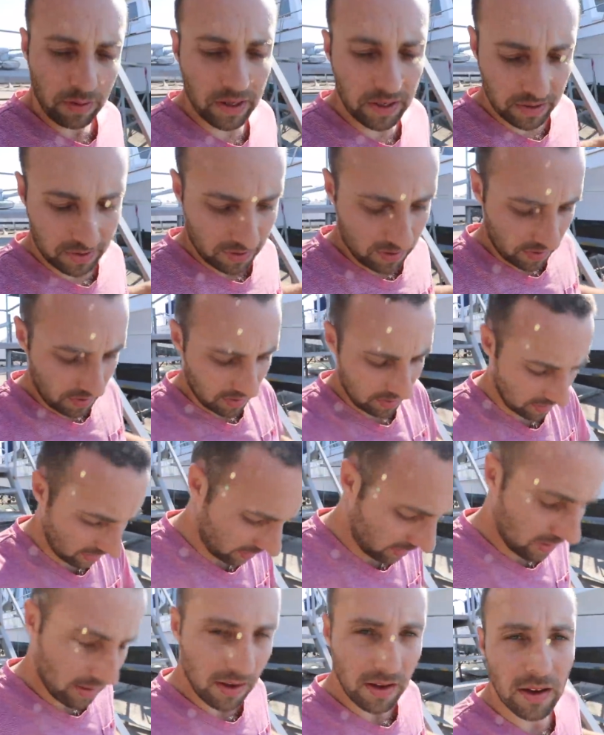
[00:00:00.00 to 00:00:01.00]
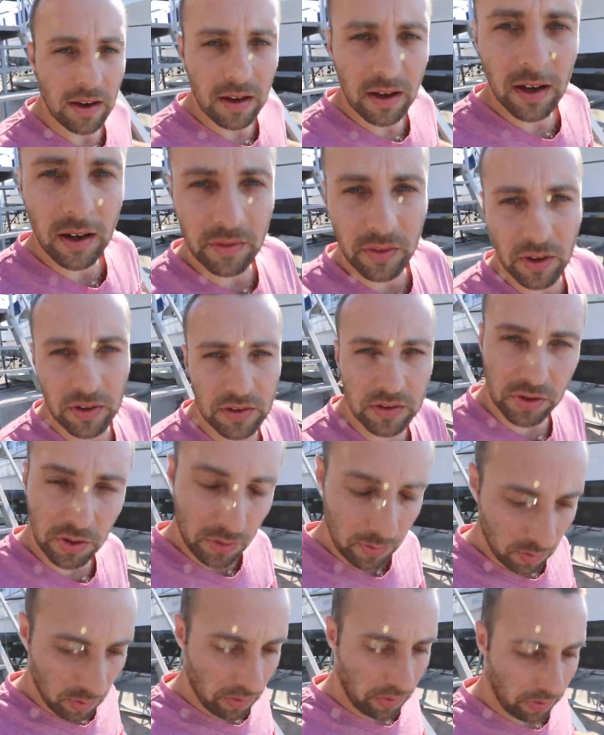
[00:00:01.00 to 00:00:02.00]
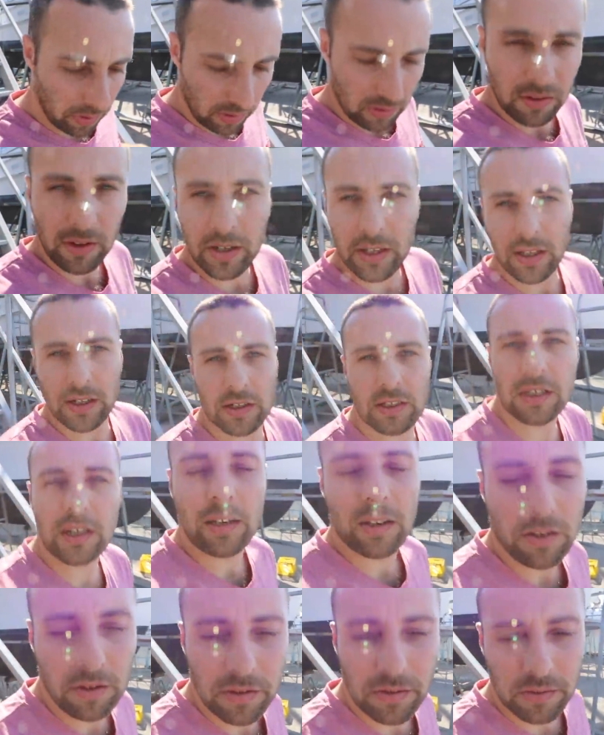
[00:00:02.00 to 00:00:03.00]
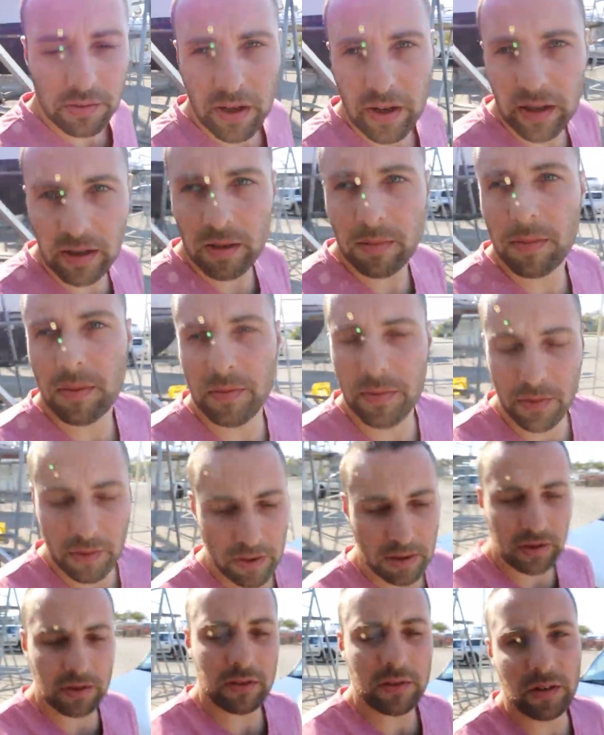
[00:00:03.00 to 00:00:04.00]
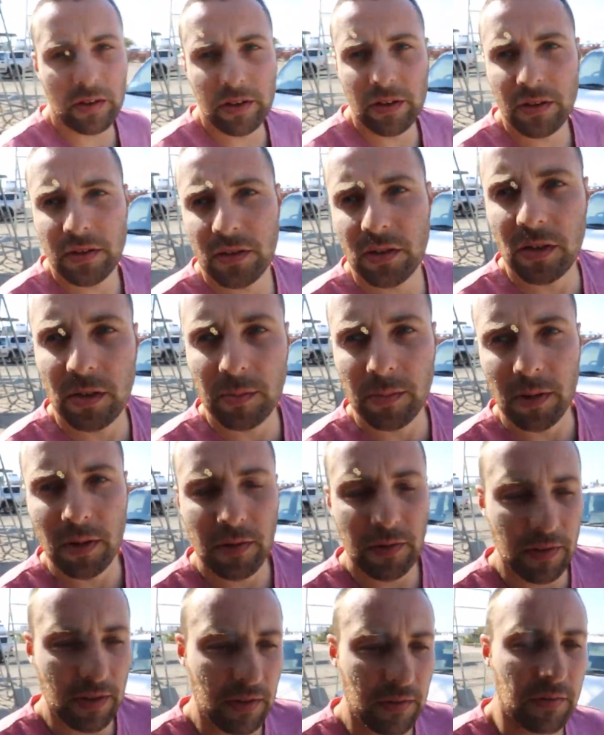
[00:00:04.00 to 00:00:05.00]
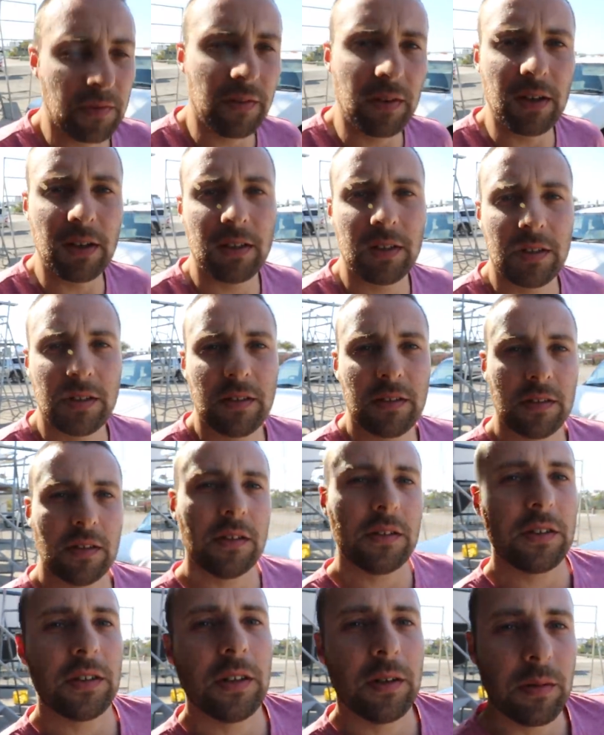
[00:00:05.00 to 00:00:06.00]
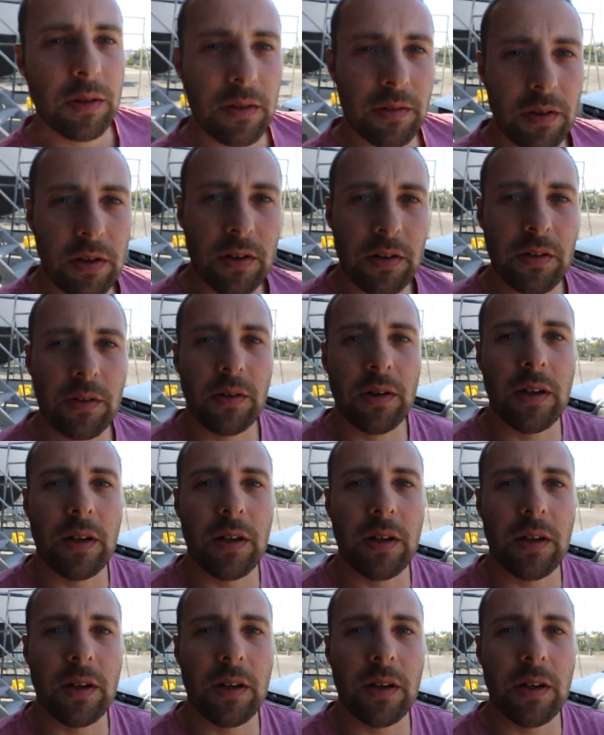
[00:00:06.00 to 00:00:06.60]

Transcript: weeks. I've got two more things I need to check on the rudder before I can sign this job off as finished. So I'll show you what I've got to do